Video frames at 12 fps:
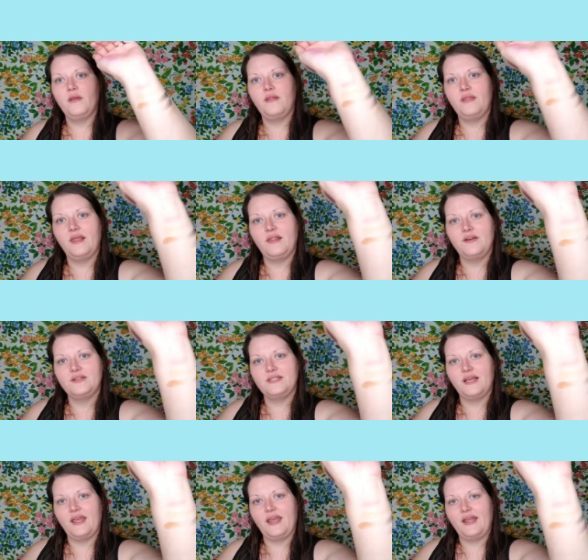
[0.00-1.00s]
Then there's
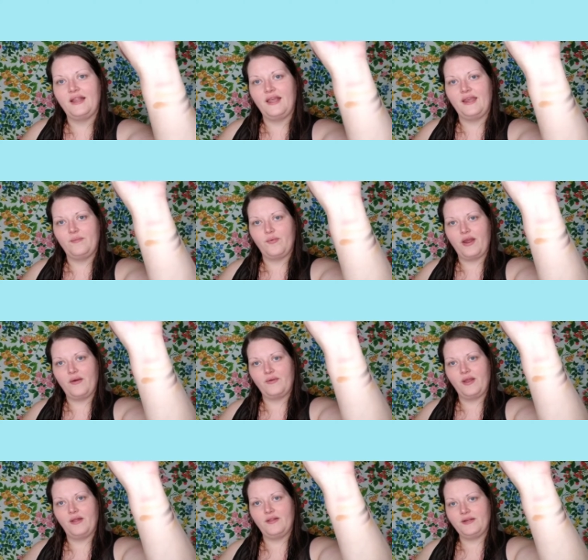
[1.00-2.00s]
a light brown
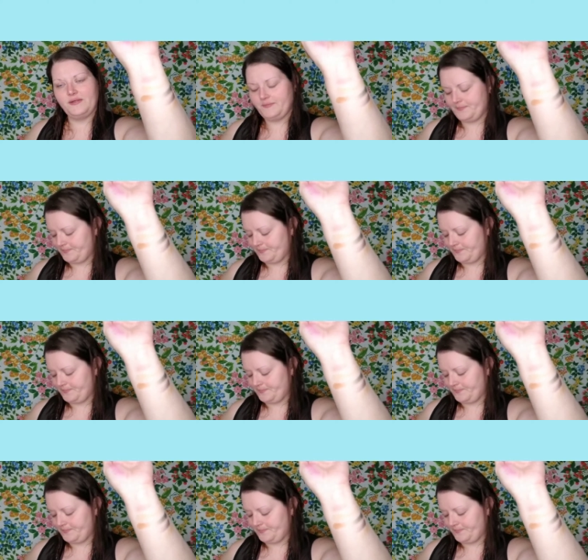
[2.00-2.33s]
color.